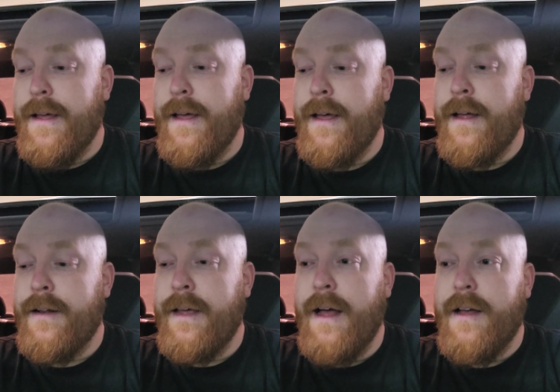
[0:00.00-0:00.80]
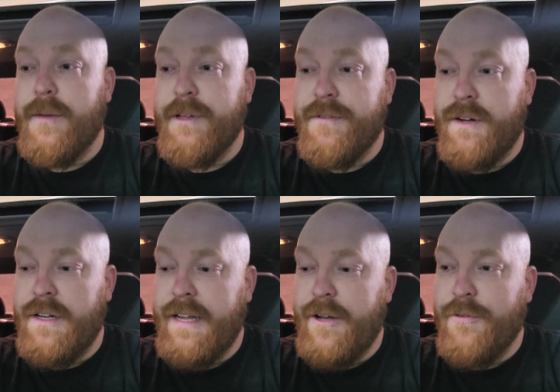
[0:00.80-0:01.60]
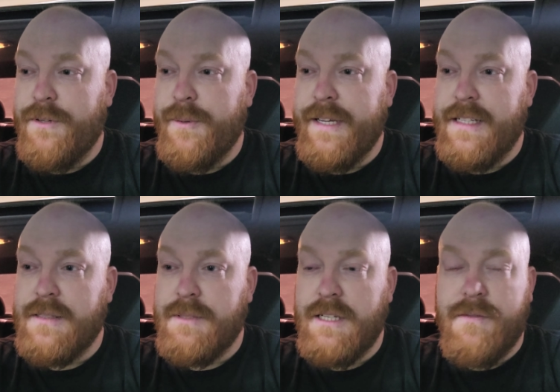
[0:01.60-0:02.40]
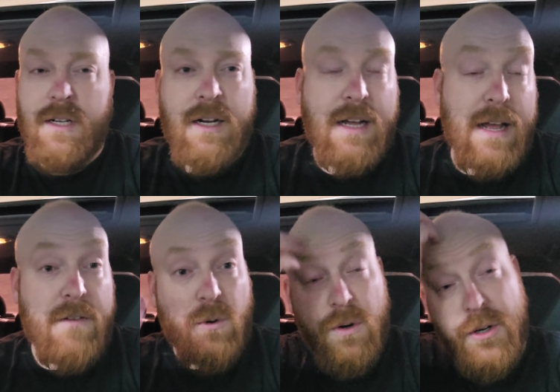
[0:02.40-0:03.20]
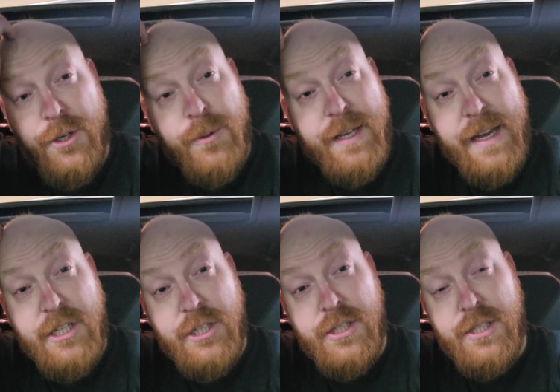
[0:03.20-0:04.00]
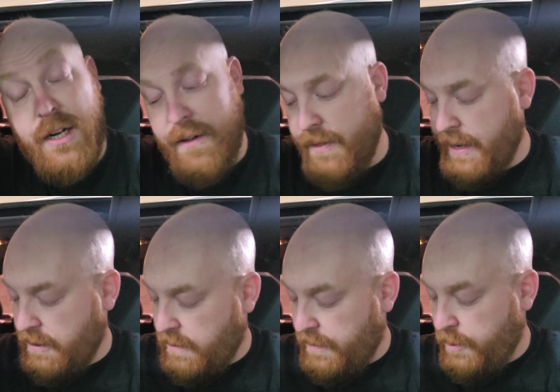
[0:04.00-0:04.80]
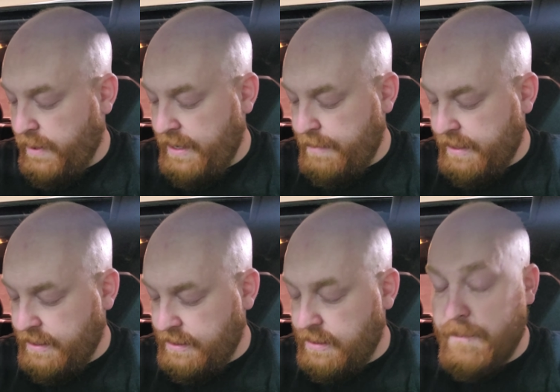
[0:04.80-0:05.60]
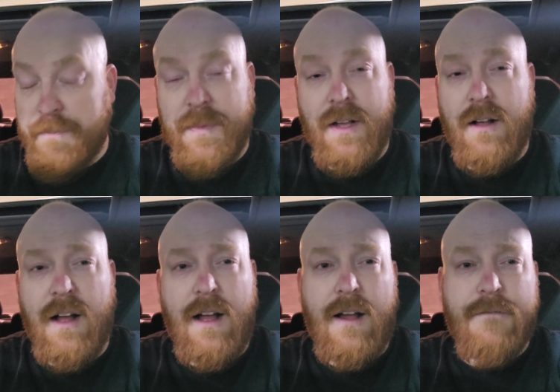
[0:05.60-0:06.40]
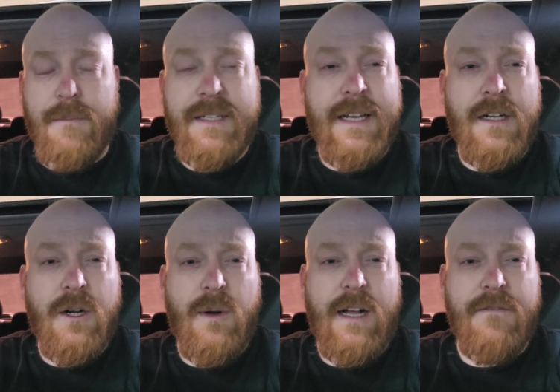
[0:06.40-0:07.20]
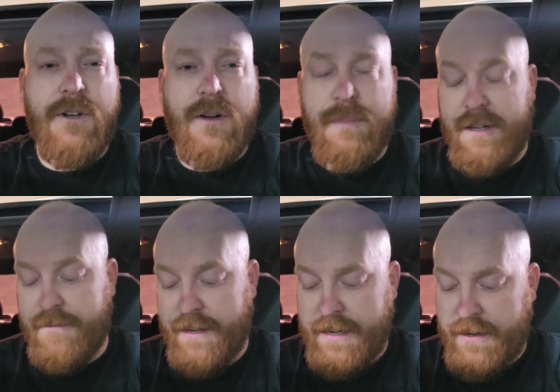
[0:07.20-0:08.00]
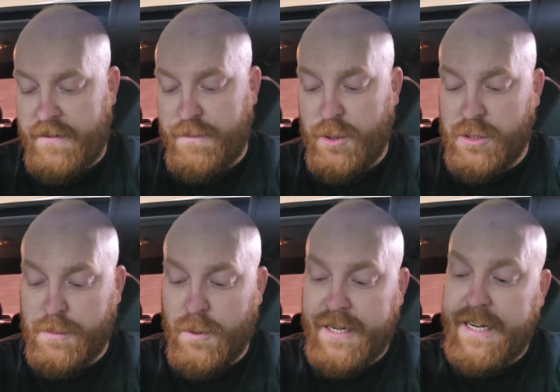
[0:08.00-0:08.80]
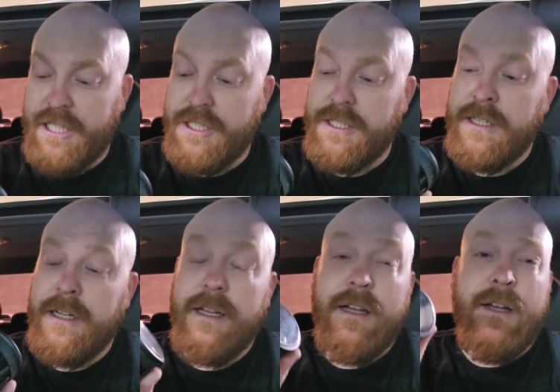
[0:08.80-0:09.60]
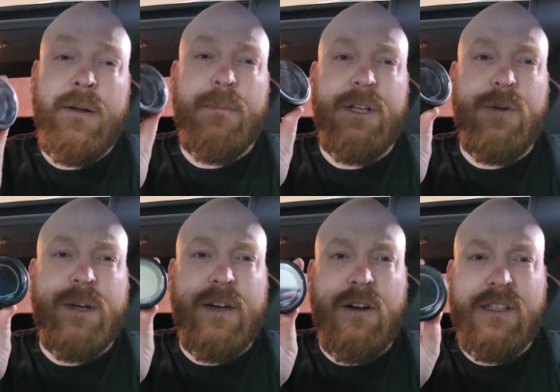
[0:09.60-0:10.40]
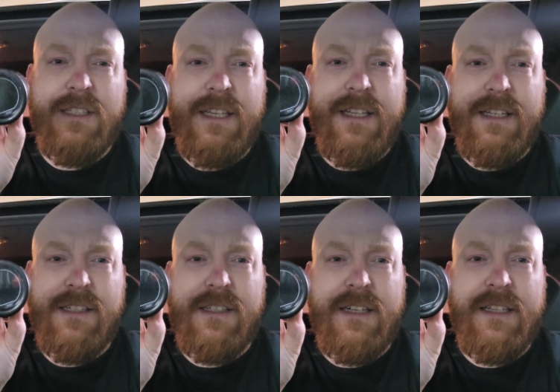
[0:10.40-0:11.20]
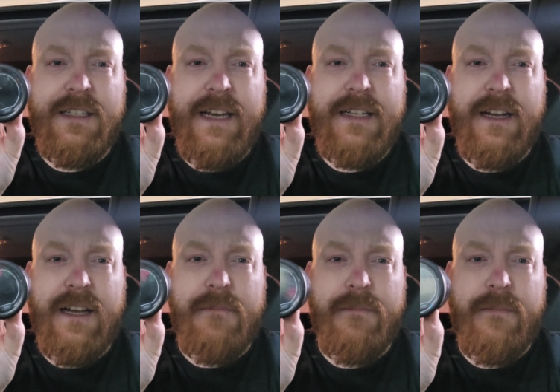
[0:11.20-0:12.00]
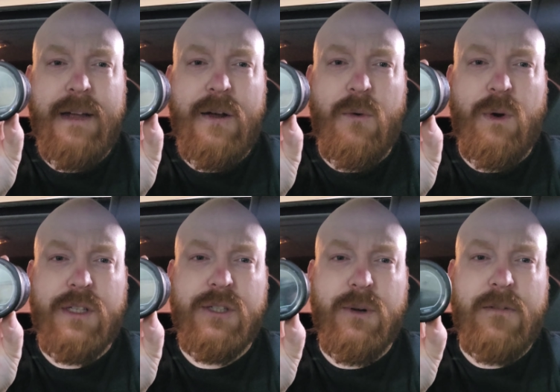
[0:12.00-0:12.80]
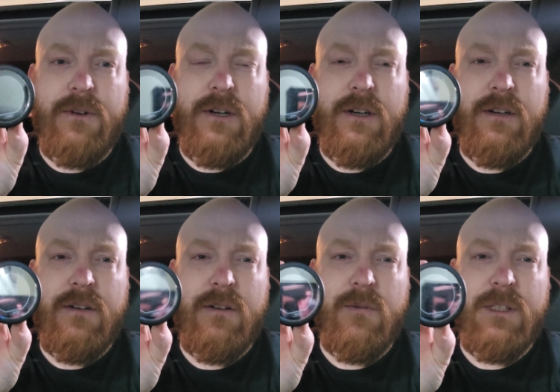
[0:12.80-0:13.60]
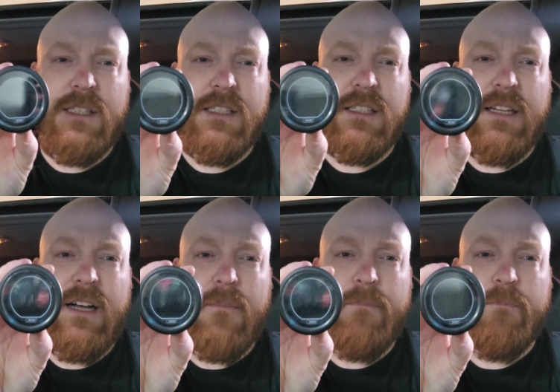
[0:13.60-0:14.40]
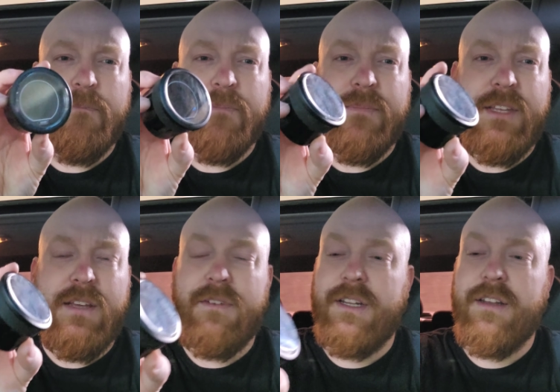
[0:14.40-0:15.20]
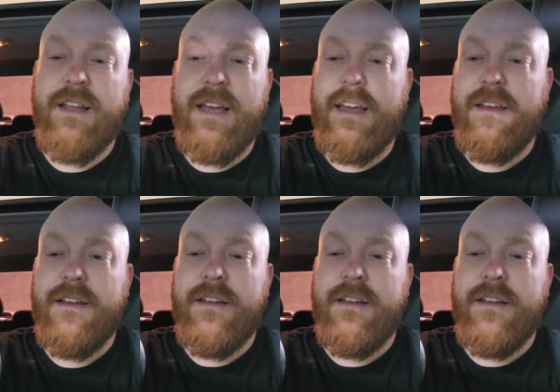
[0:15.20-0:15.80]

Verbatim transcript: And yeah, it'll be a fun day. Hopefully we can get some stuff done. I have ordered new gauges. They are on the way because from the get-go, I have not been a fan of Pro Sport gauges, but you cannot see this in the daytime whatsoever when this is lit up even in the day,